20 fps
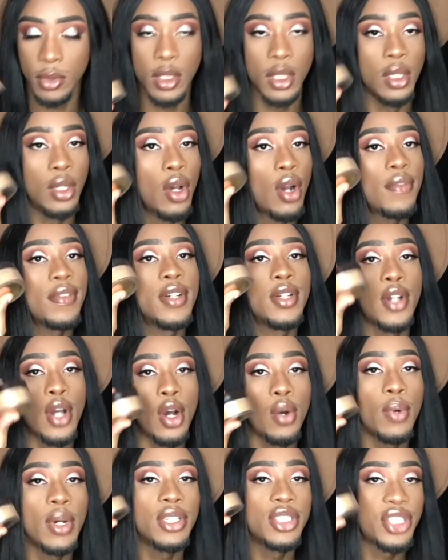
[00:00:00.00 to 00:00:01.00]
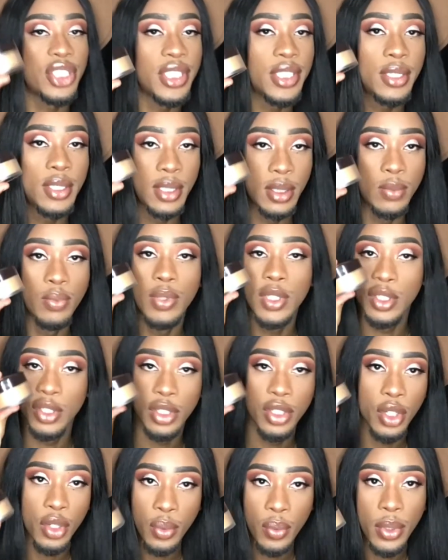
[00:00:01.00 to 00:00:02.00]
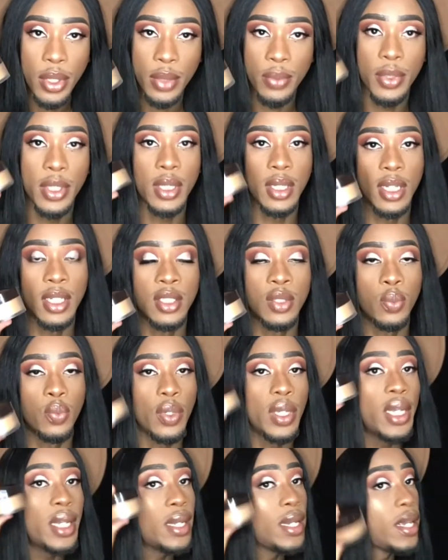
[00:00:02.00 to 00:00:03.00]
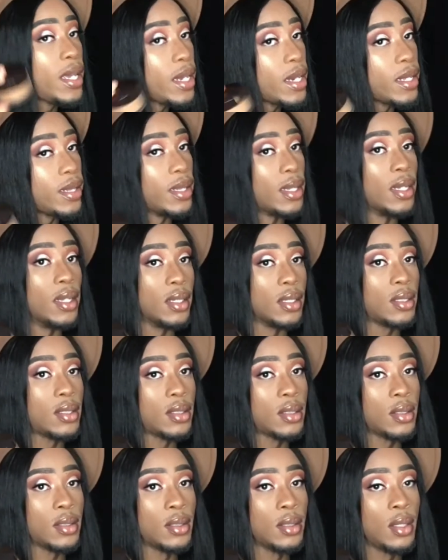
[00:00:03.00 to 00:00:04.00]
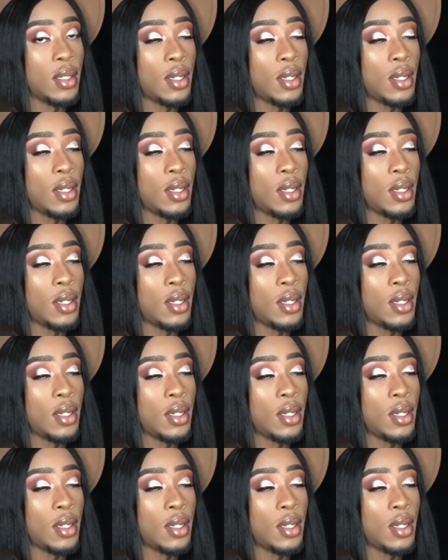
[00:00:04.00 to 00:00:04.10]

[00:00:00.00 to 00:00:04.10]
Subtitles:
Laura know what she was doing with this. We needed this.